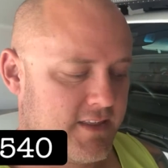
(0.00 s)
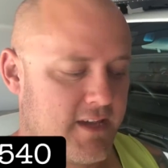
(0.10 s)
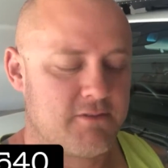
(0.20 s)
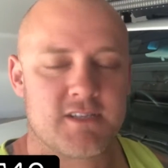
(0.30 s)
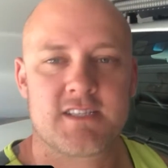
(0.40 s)

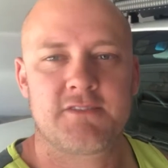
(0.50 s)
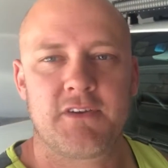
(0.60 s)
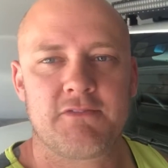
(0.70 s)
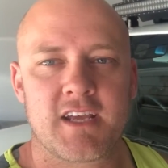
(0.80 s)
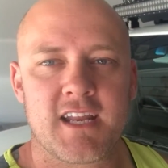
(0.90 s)
That was
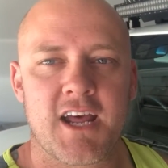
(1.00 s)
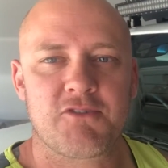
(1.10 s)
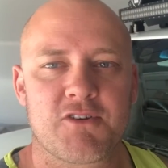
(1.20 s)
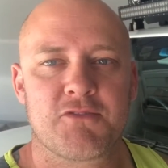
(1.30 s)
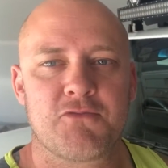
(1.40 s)

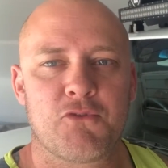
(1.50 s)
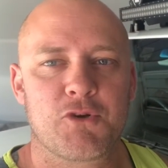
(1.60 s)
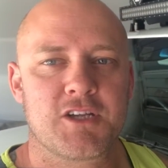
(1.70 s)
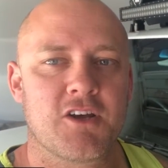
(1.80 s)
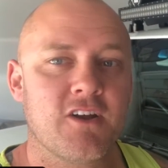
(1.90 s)

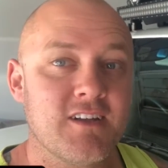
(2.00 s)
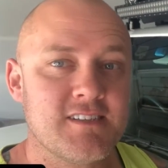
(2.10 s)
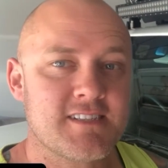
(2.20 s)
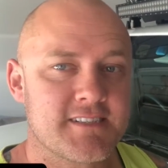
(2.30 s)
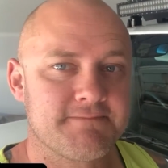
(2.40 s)

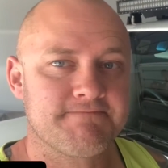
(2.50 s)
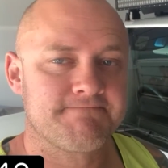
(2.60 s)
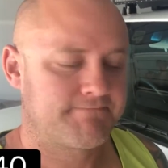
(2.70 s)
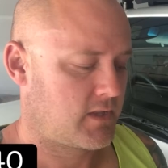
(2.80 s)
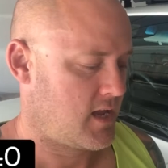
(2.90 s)
$1,540.
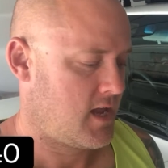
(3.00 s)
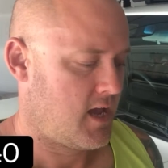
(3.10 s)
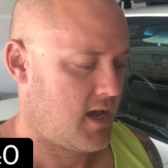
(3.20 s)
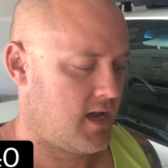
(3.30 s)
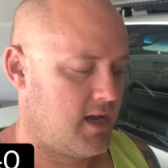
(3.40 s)

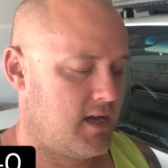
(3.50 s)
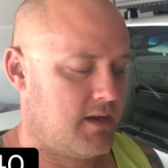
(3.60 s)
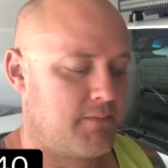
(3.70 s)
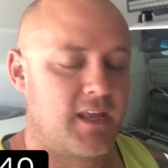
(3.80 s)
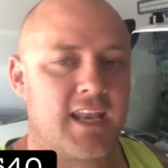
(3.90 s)

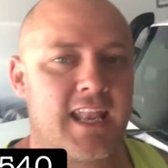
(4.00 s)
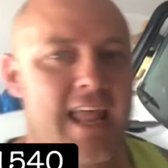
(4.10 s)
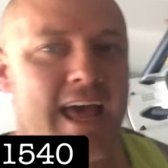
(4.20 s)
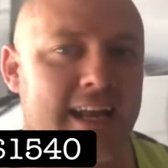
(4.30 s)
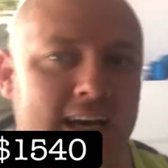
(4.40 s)
The ladder